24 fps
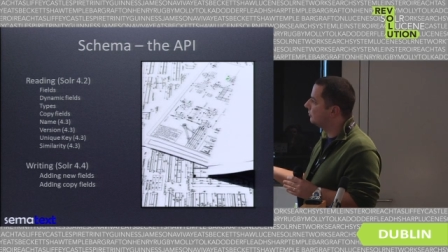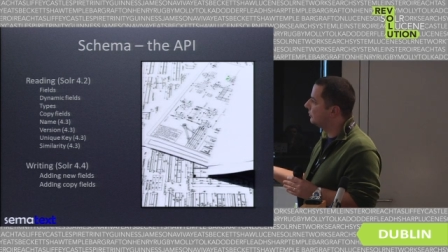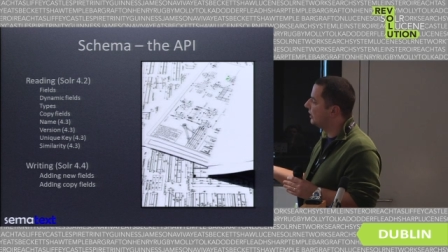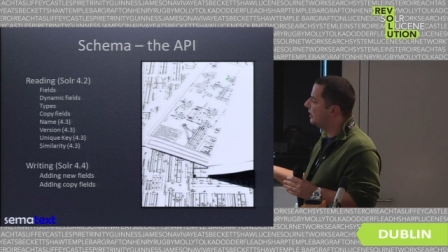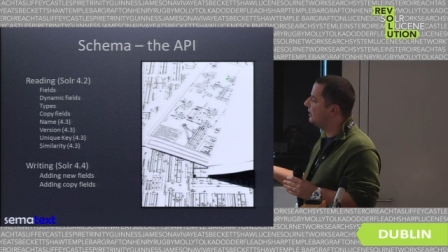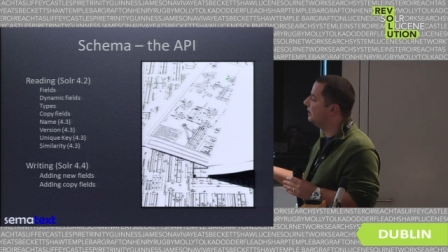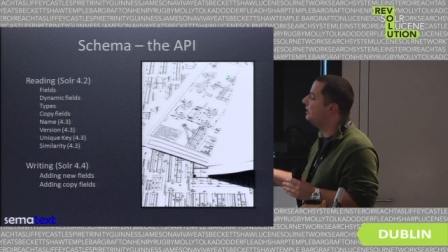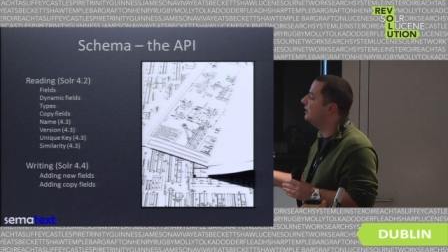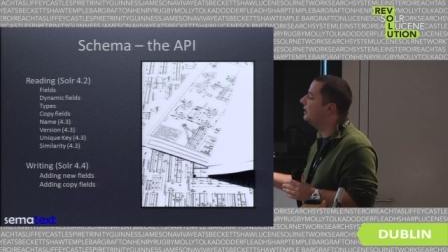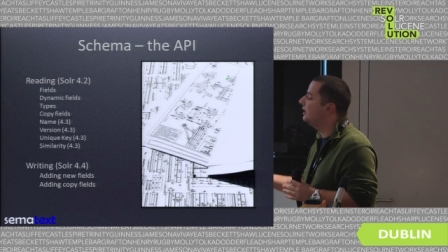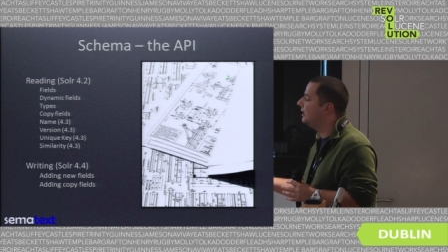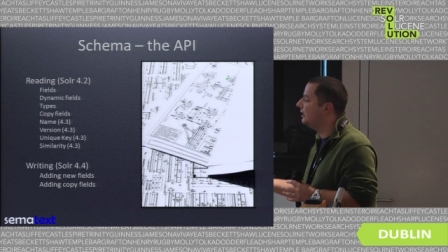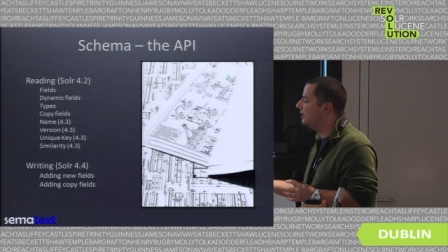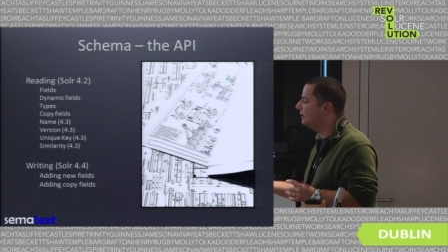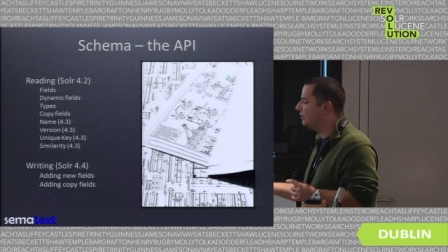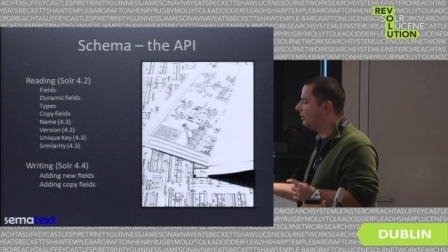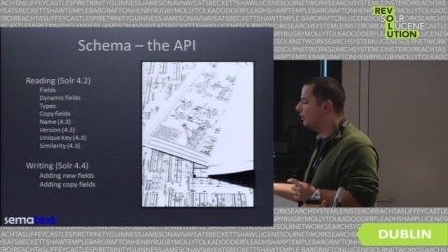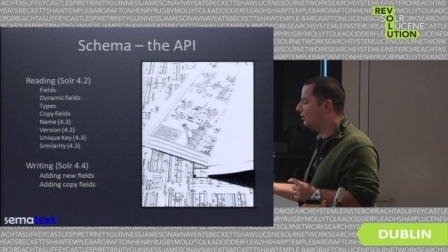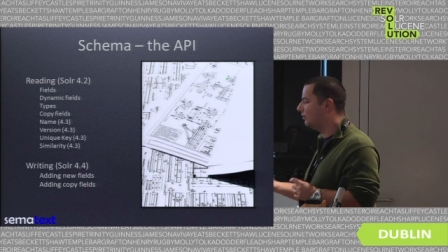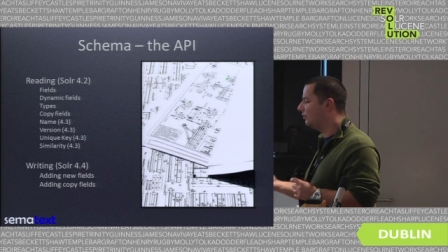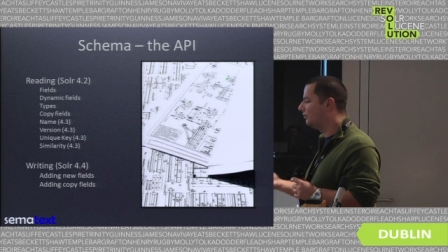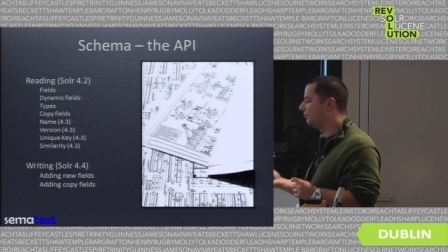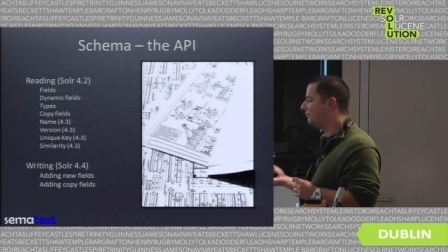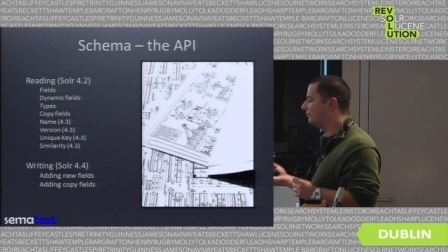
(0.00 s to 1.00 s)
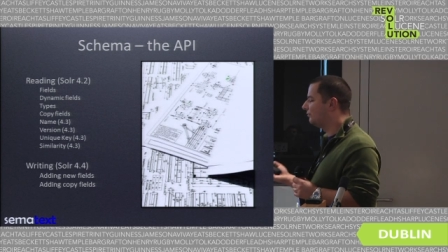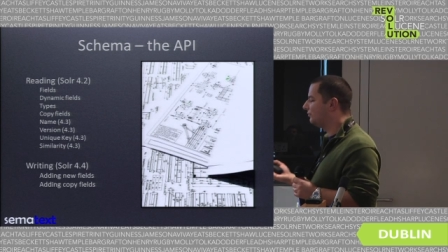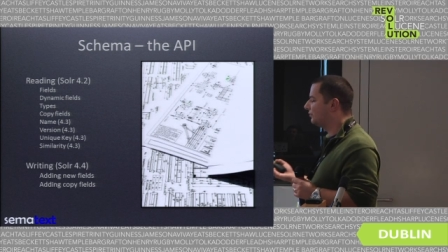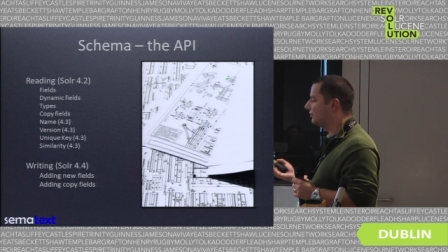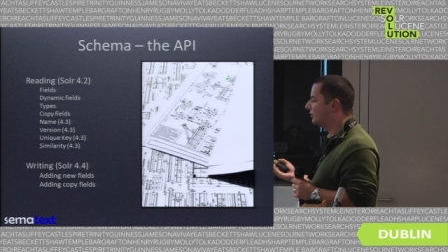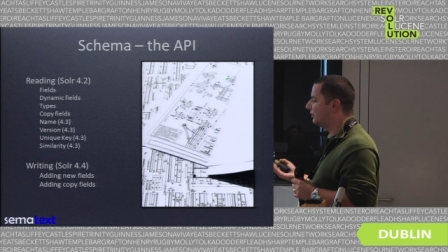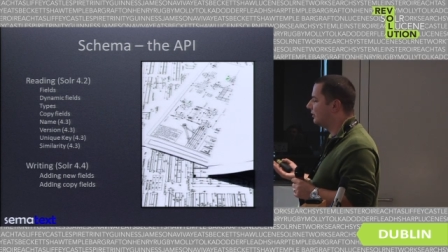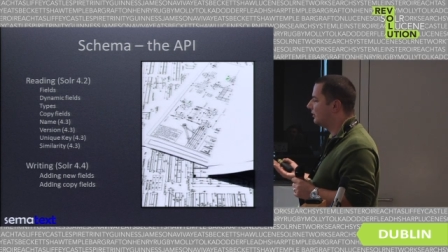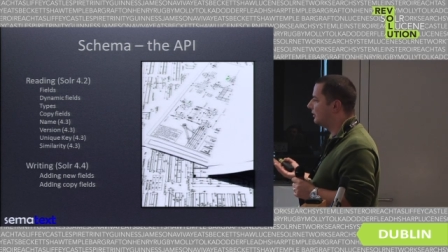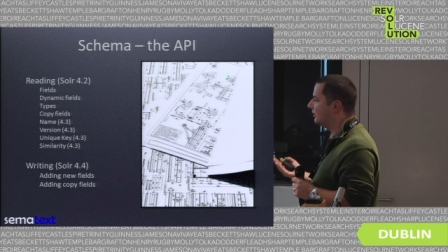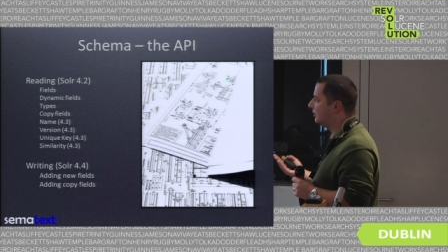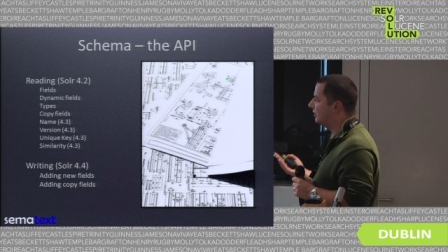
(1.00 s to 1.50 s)
in need of
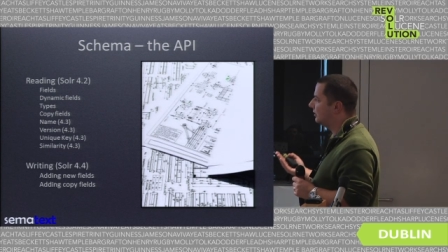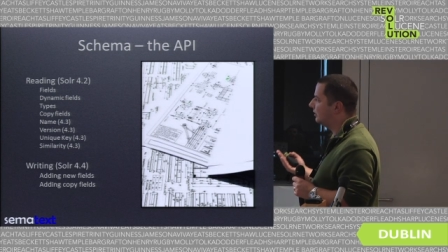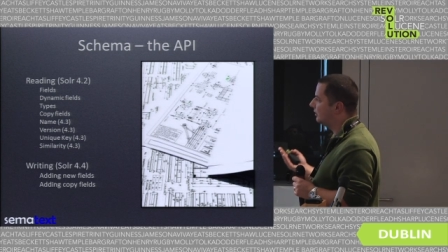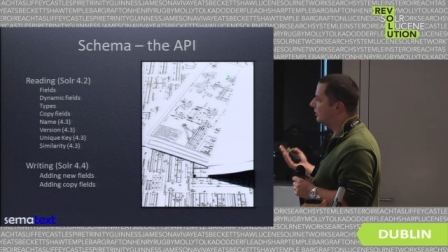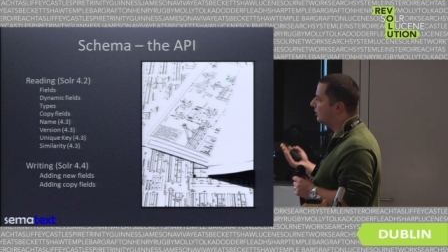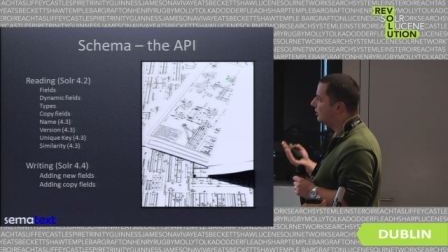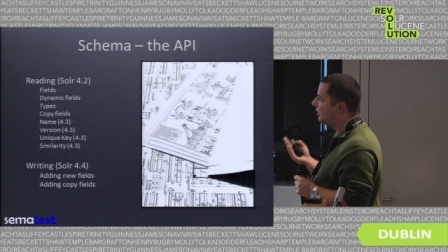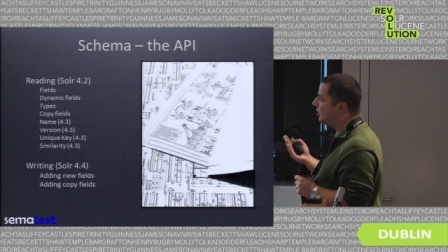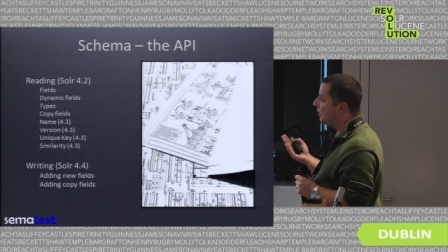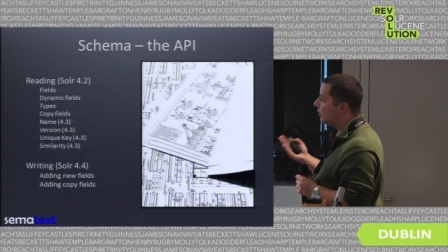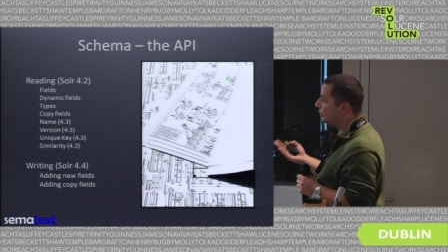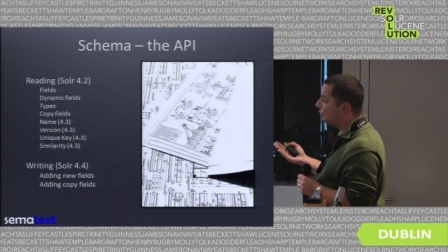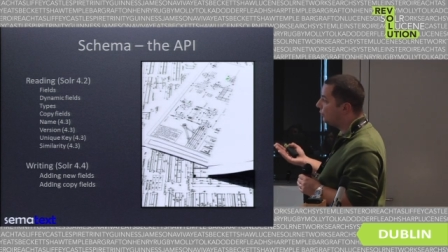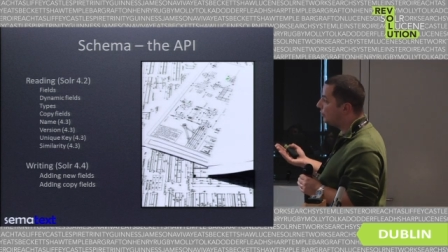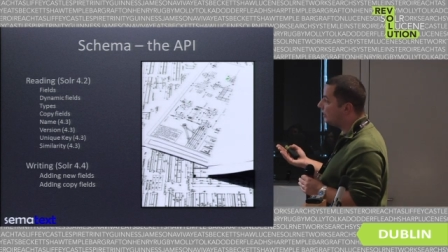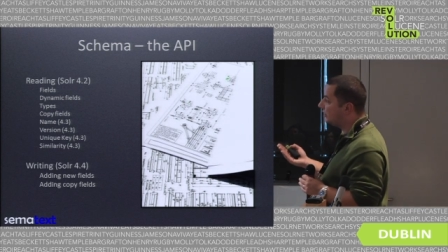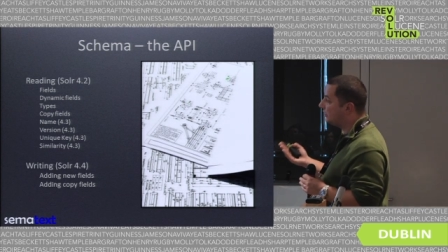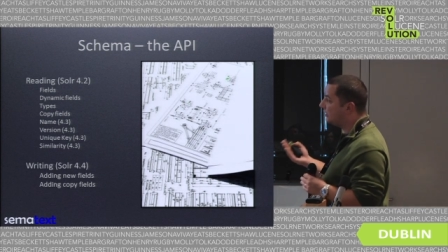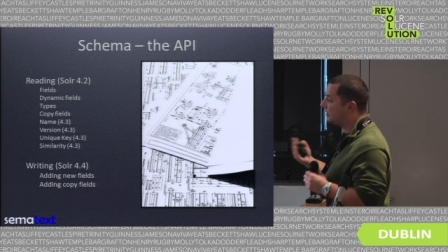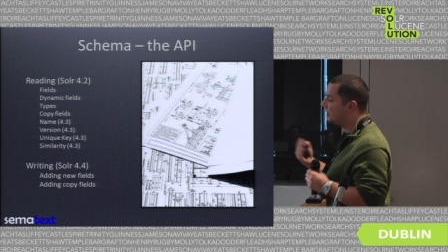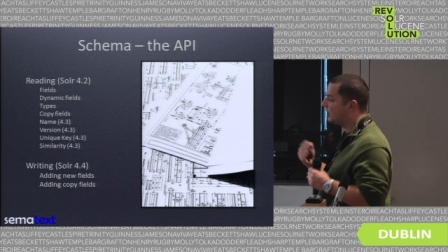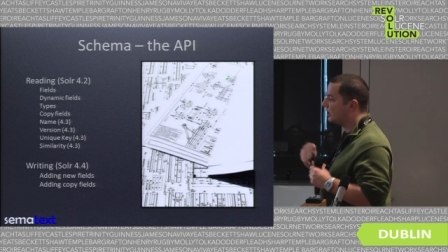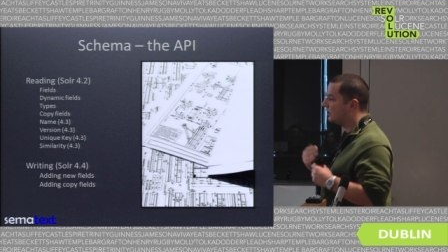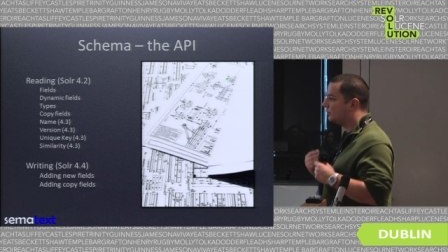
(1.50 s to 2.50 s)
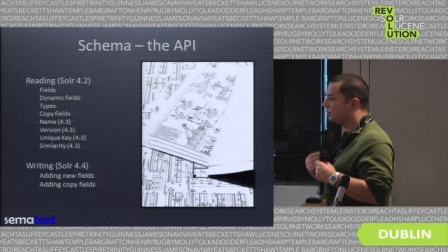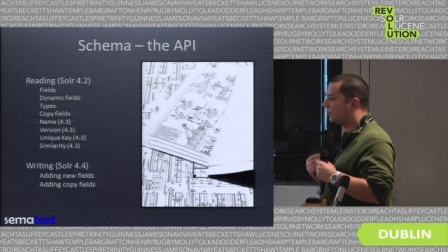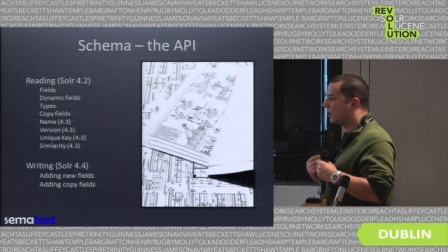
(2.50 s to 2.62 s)
uh, reading and